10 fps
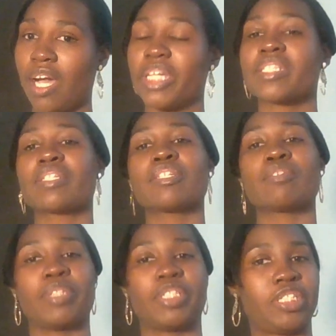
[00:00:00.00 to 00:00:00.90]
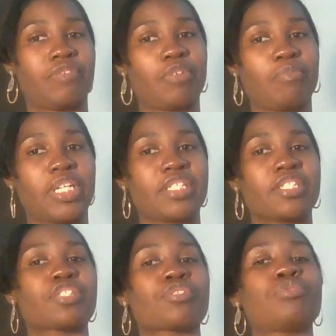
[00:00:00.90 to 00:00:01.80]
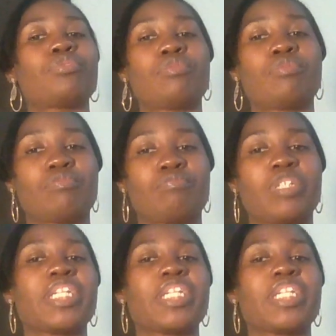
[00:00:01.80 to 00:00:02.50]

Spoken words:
it's a little bit different because the school